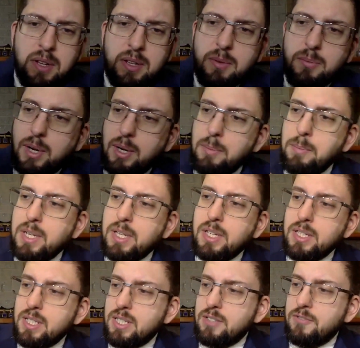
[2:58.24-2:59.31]
right mid
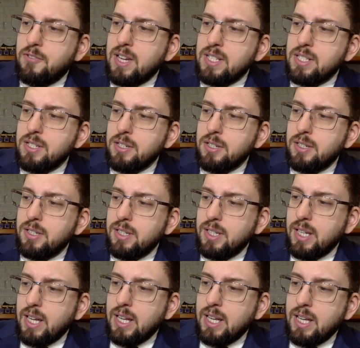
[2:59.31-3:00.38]
because it's faster.
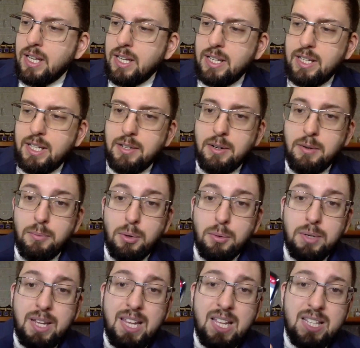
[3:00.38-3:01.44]
And here I wrote
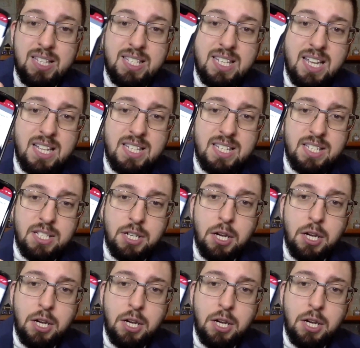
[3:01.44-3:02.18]
incense as a